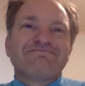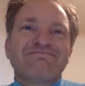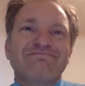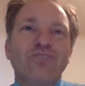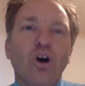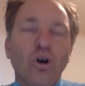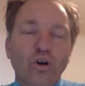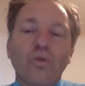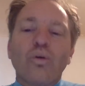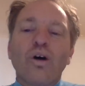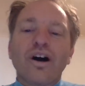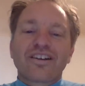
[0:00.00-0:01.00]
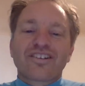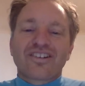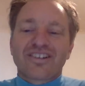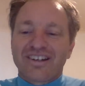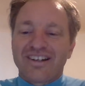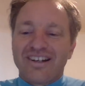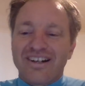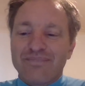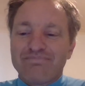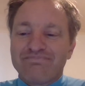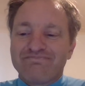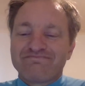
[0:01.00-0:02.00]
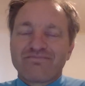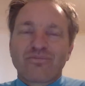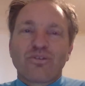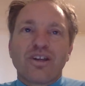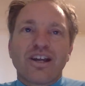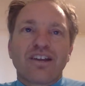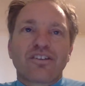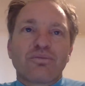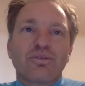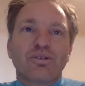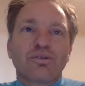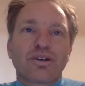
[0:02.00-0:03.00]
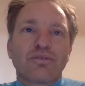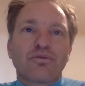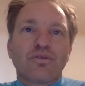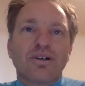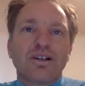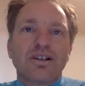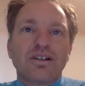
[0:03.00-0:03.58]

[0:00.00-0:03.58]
not quite the answer we're looking for.